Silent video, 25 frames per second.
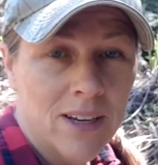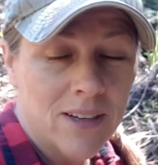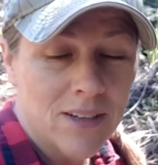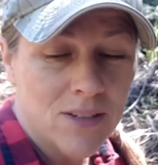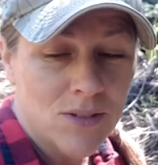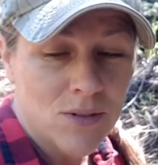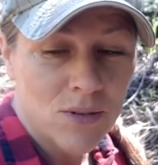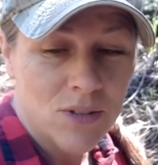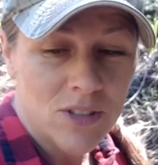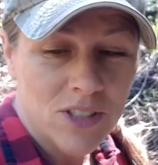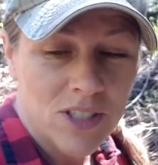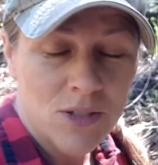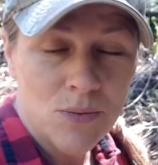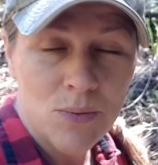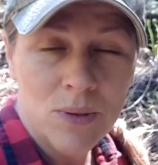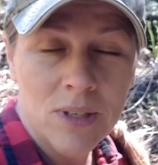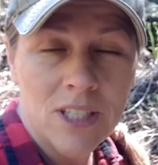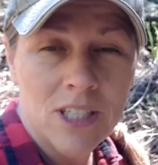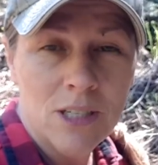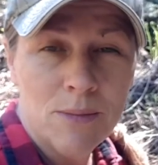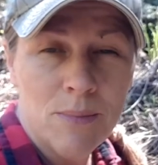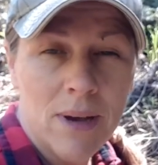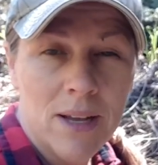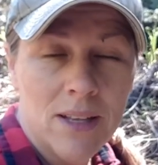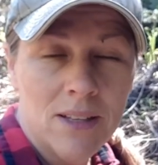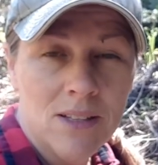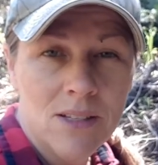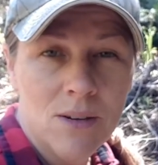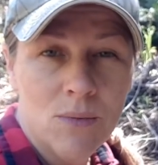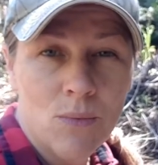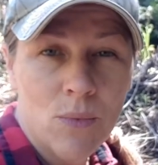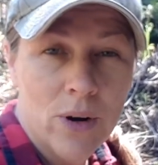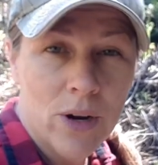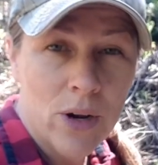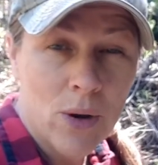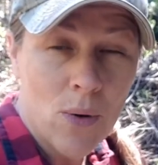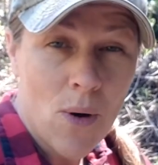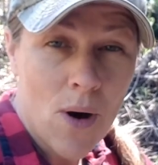So it just really depends on
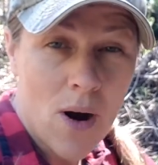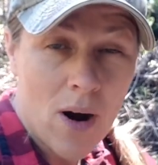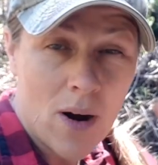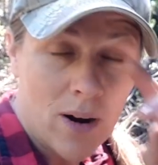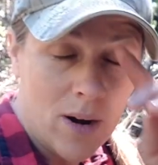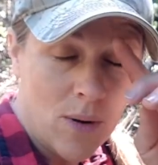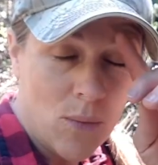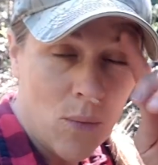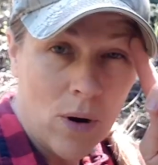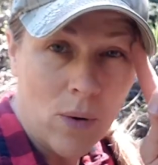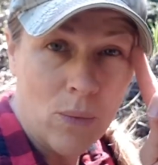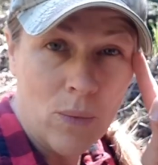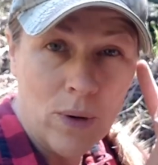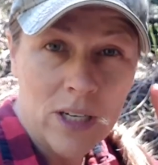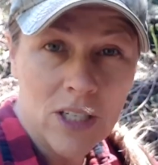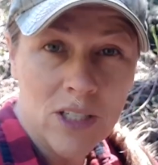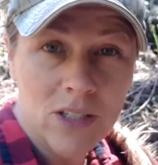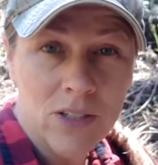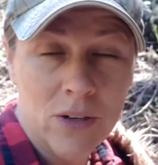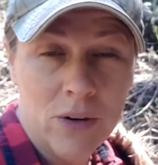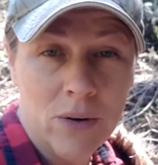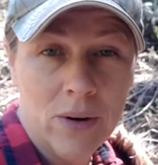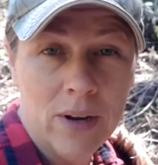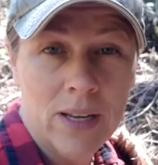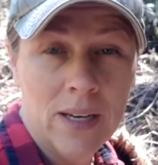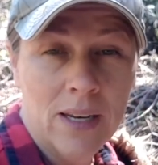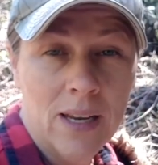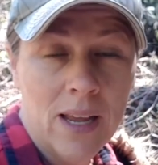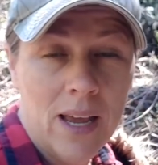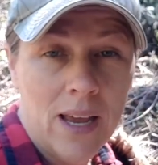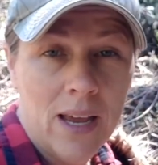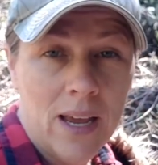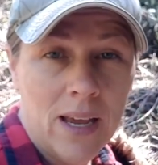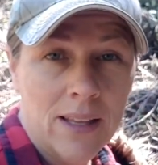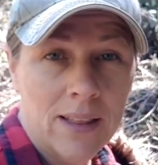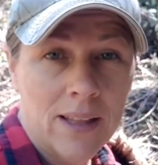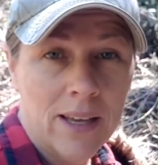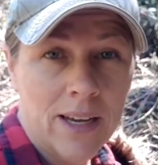where you are and what region you're in.
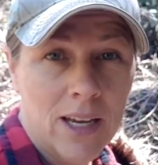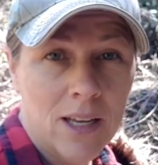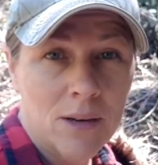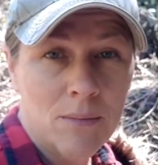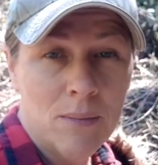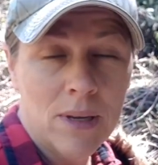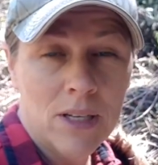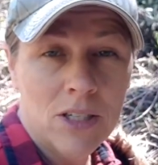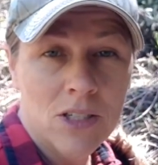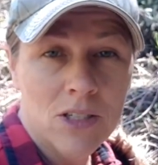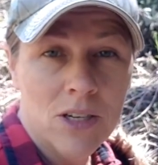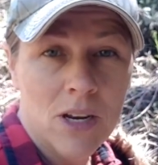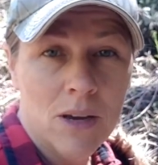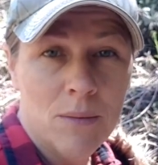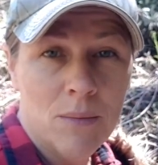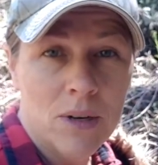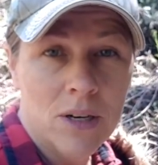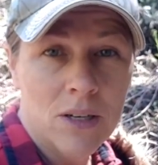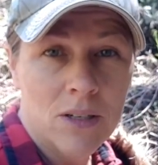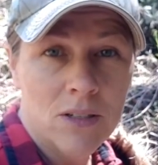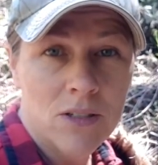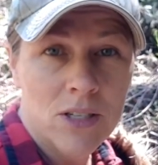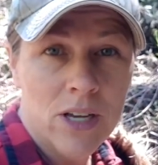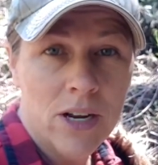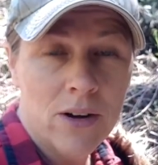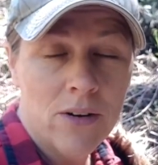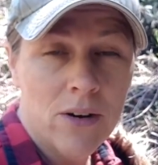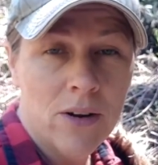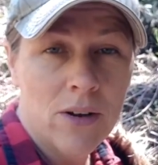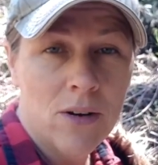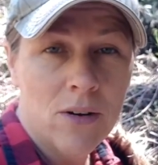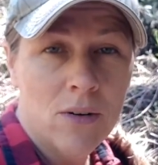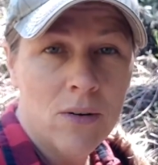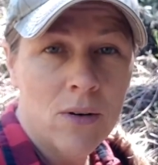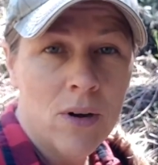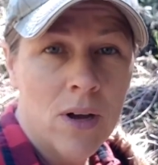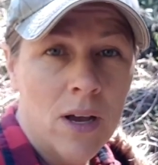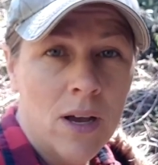And like I'd mentioned, I'm in
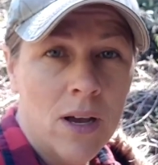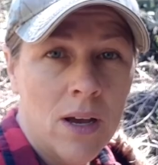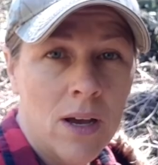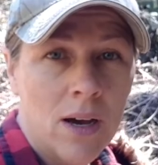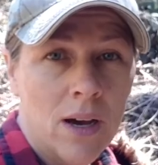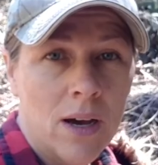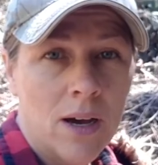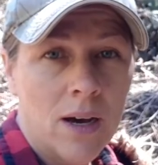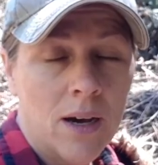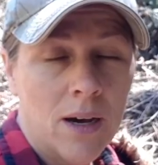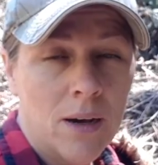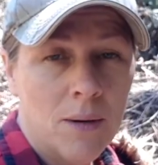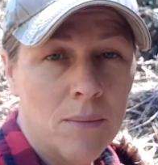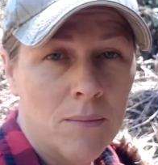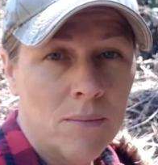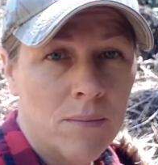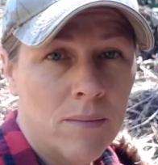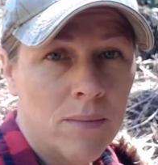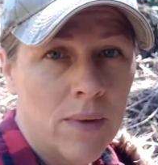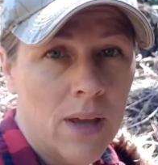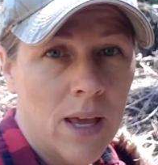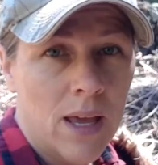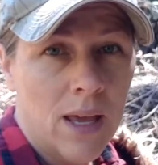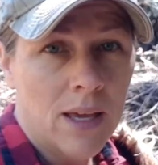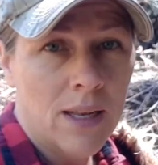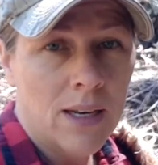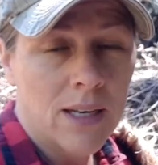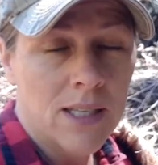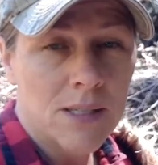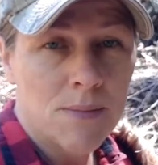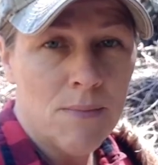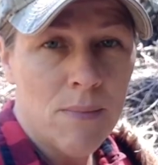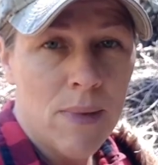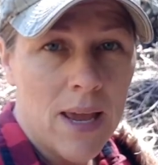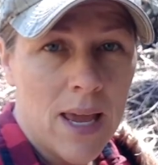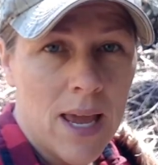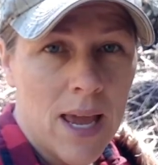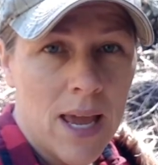Ontario um, and it's
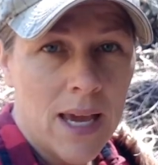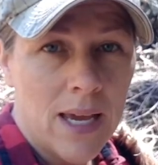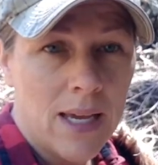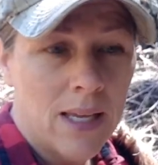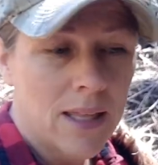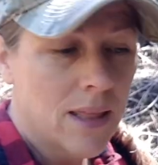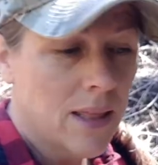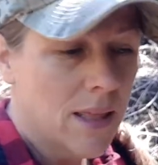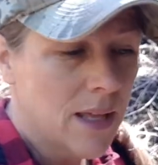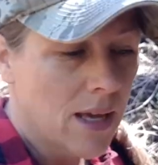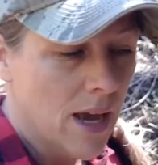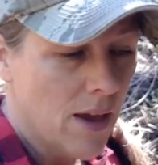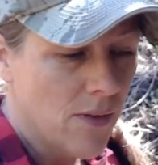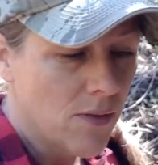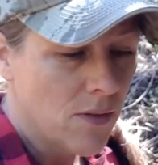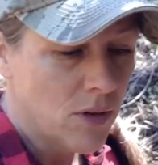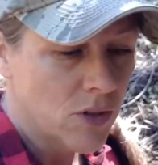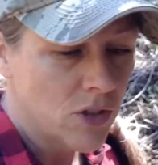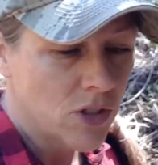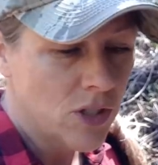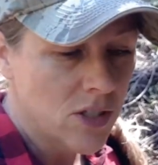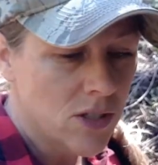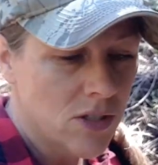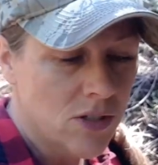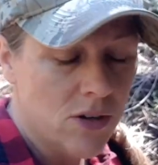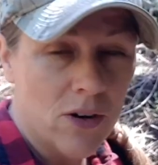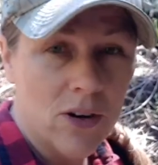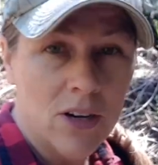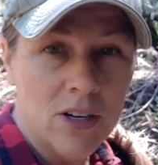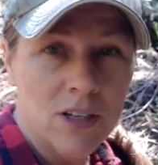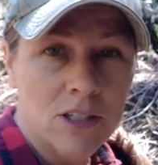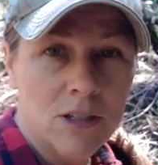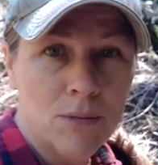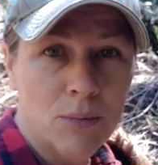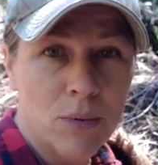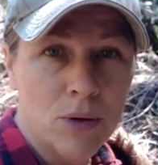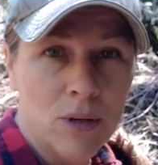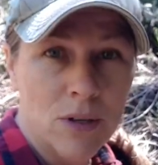May 8th and they're just starting
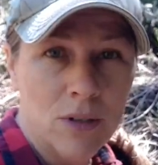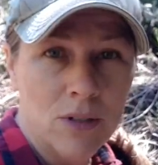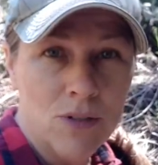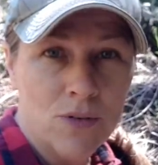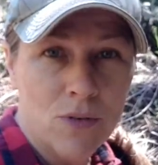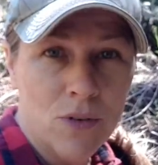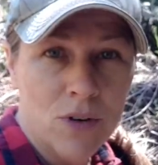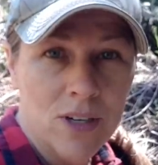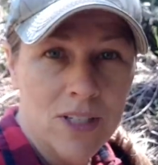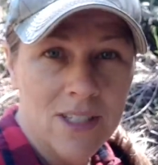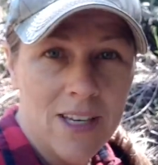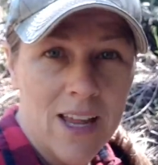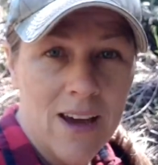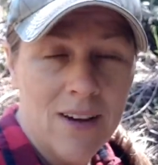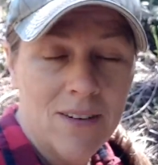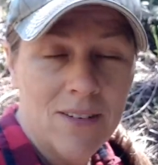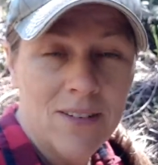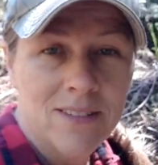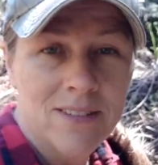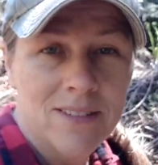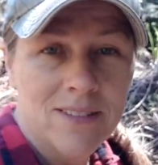to produce for us now.